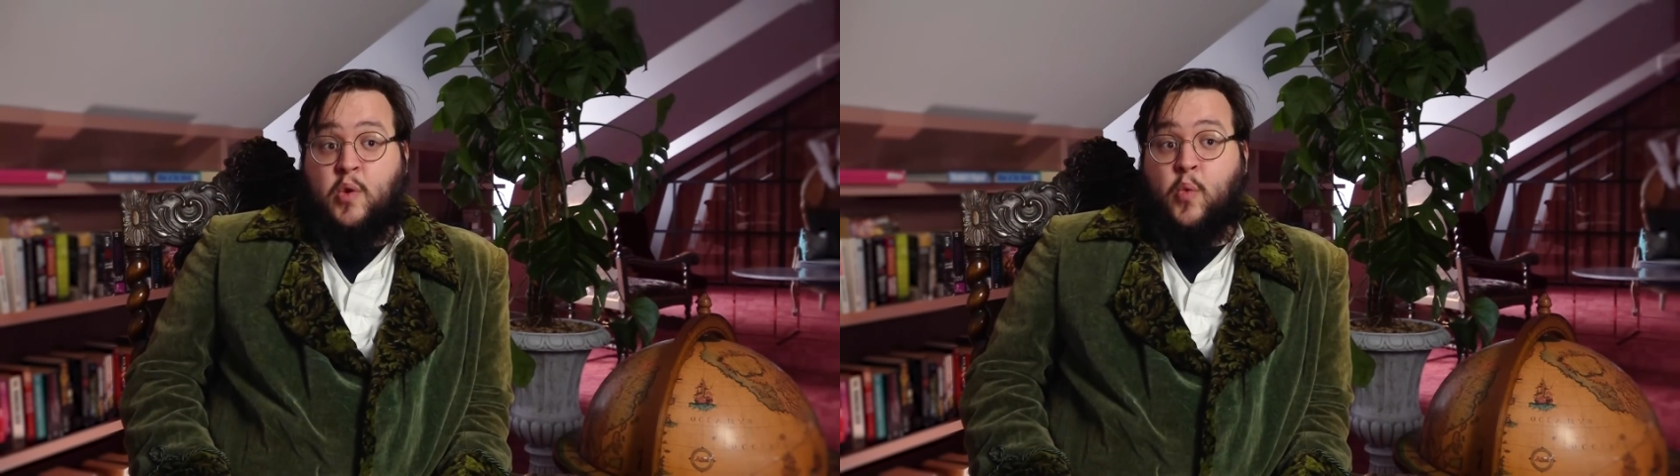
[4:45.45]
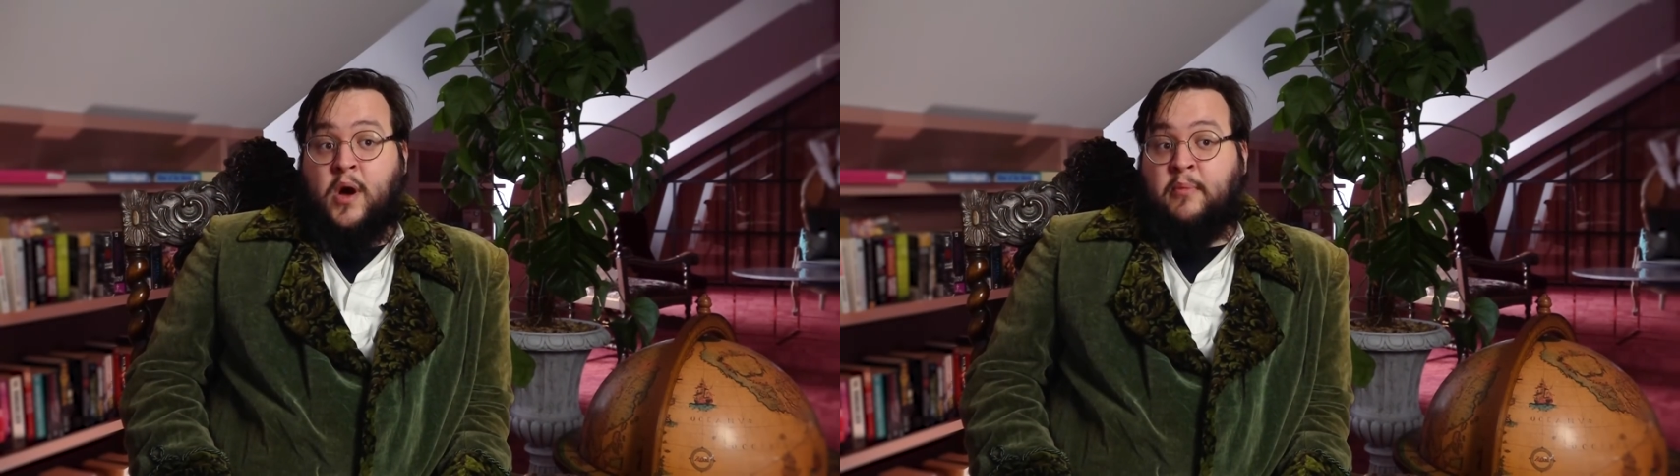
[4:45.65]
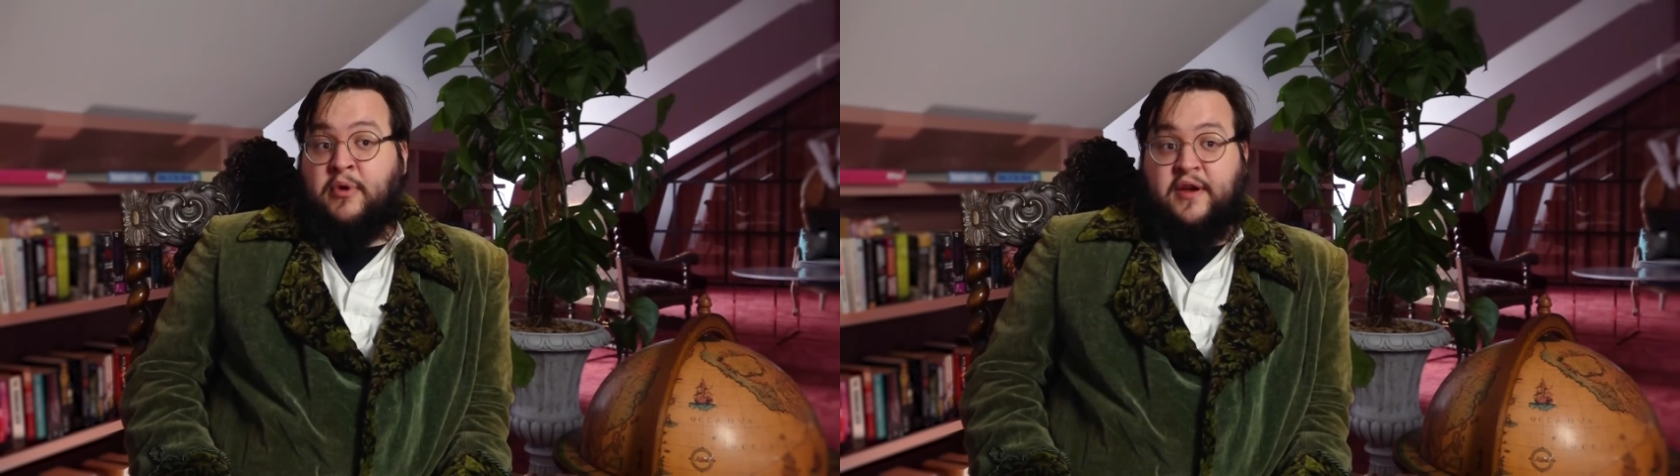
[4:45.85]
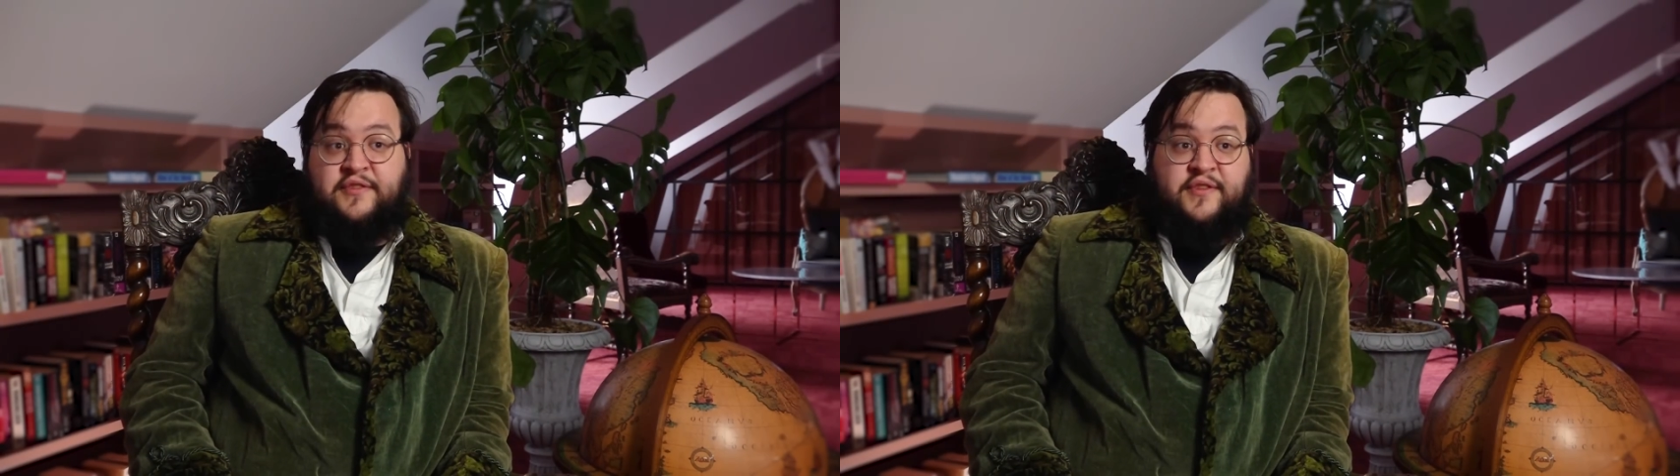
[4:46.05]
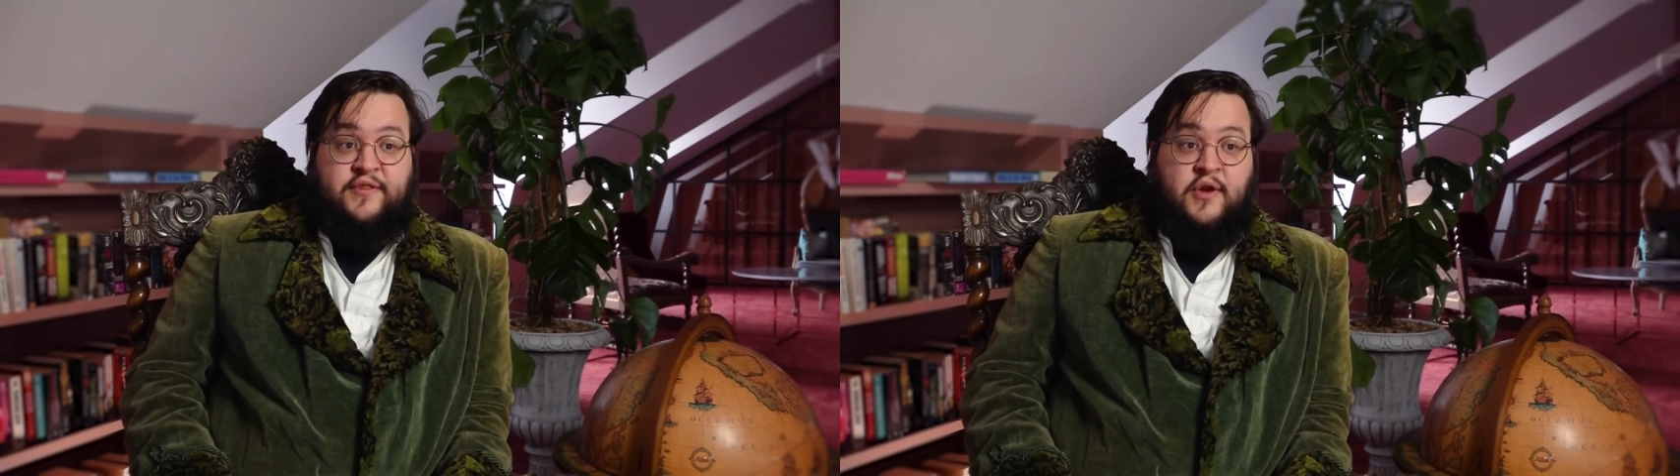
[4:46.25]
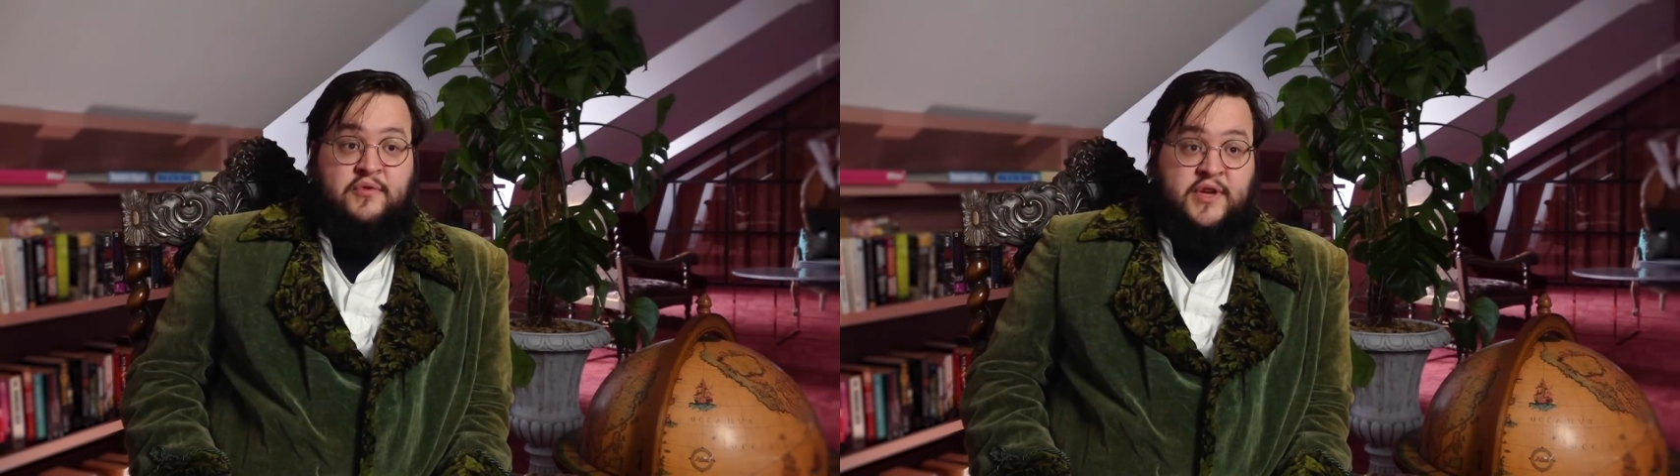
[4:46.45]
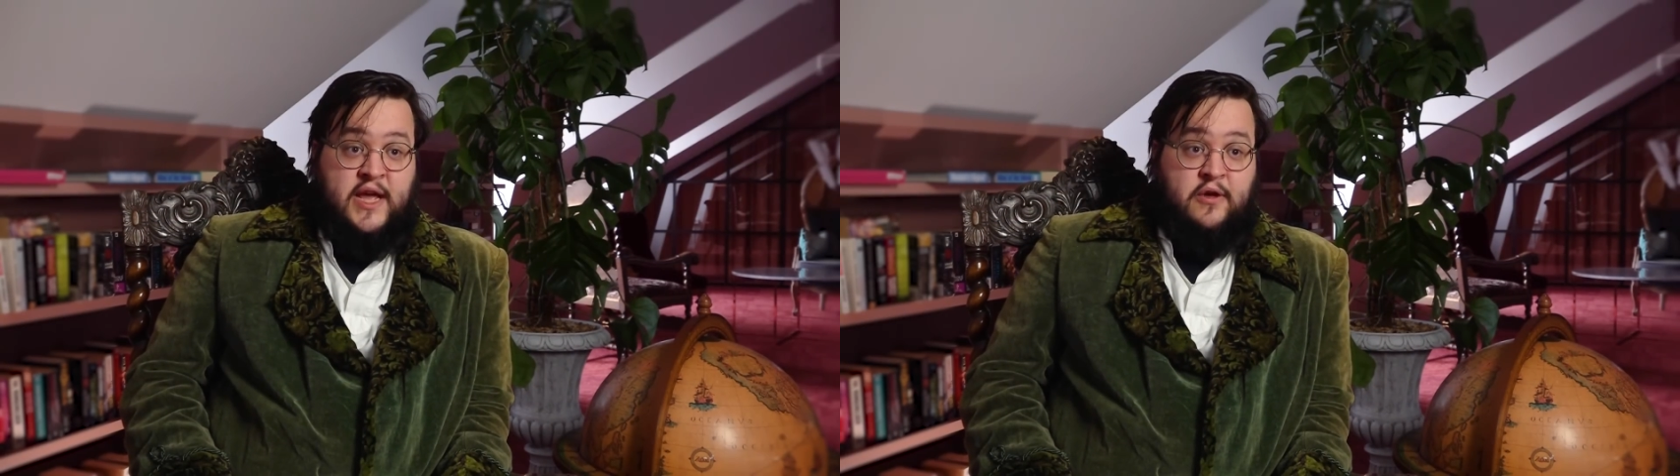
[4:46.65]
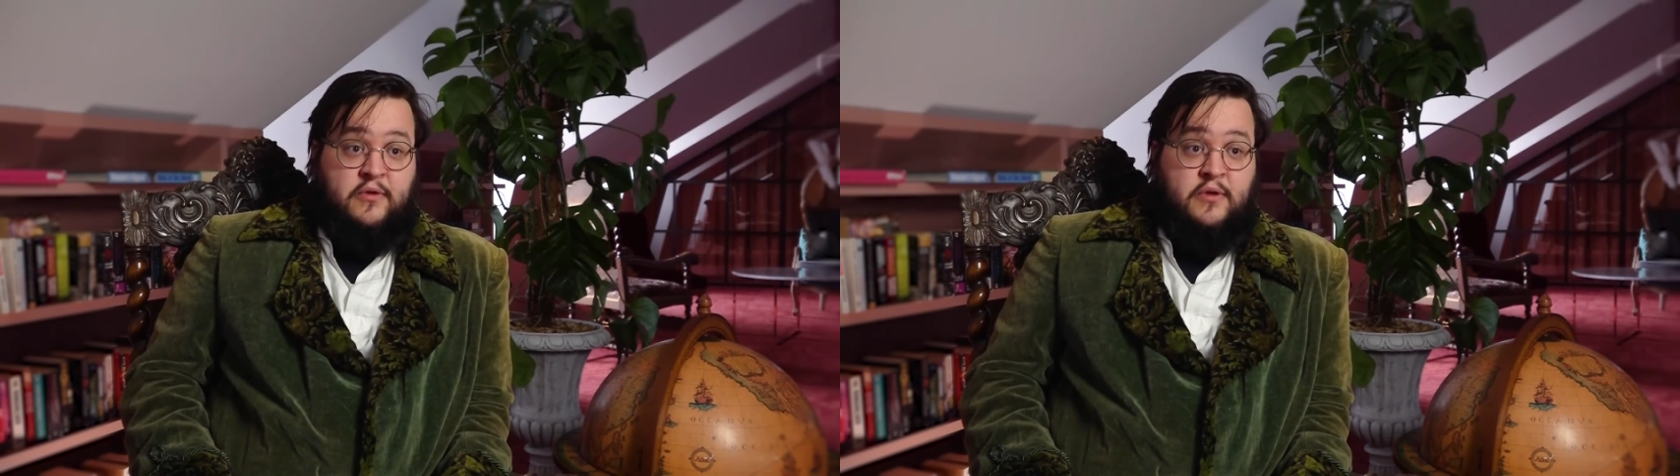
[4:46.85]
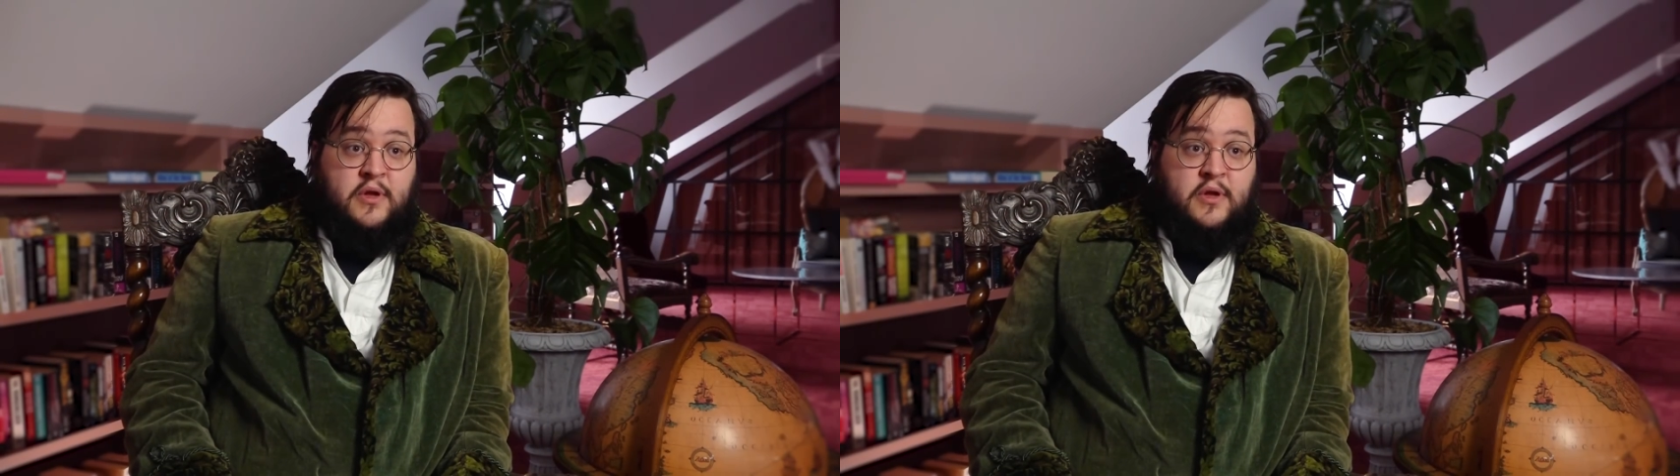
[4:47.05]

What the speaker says: while prices go down